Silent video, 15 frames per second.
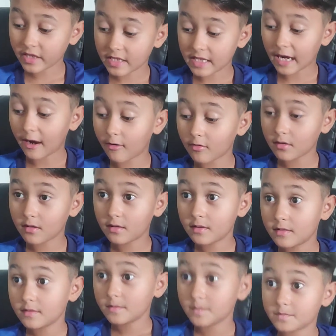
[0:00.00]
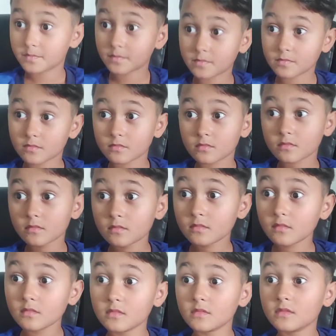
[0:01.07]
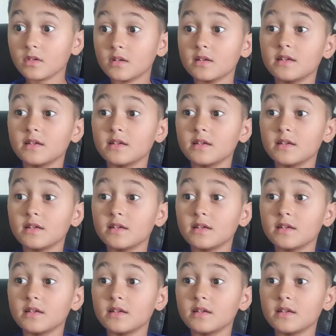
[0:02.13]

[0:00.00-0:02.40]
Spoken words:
build one tower, build a wall, like that?